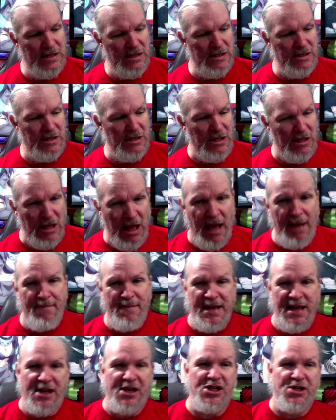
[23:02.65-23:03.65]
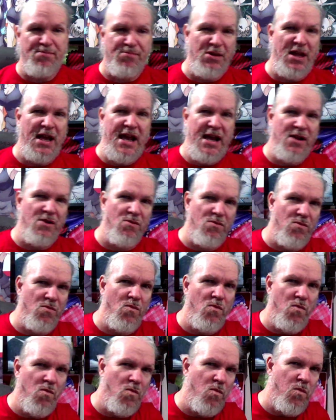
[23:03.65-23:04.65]
let me explain
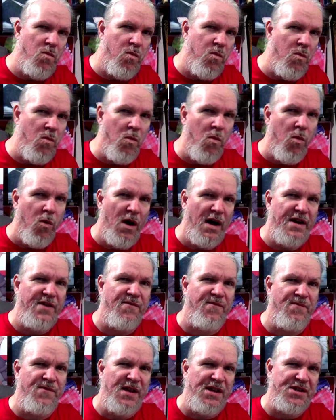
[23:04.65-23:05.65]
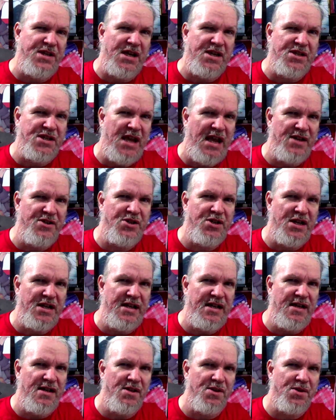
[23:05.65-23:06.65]
what a physics engine
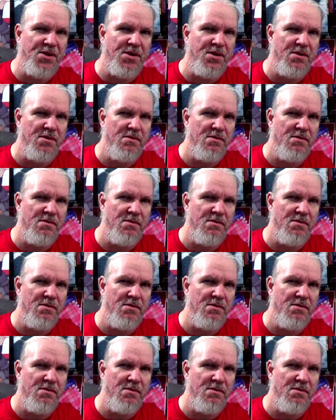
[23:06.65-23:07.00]
is.